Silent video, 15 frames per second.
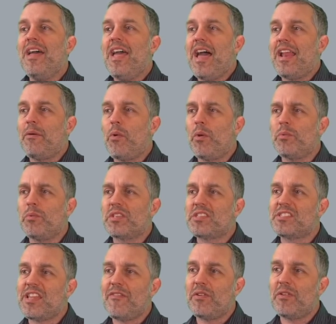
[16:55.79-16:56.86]
And I went with
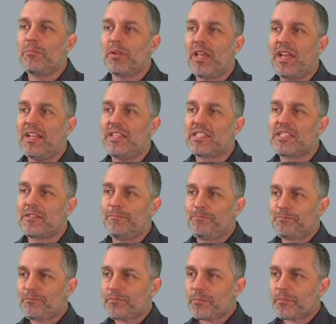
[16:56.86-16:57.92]
7 blades
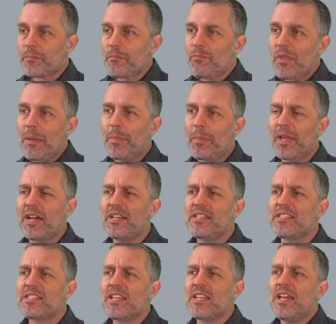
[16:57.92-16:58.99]

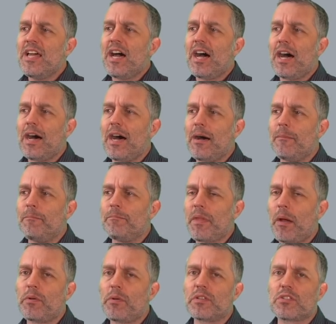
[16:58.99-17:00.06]
because
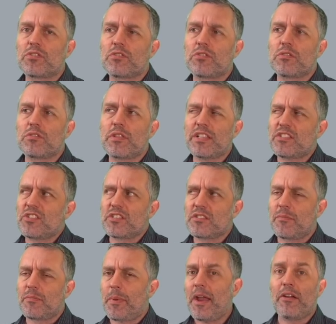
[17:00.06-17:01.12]
that's just
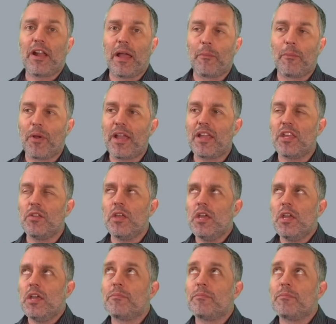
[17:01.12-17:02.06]
the paradigm, right?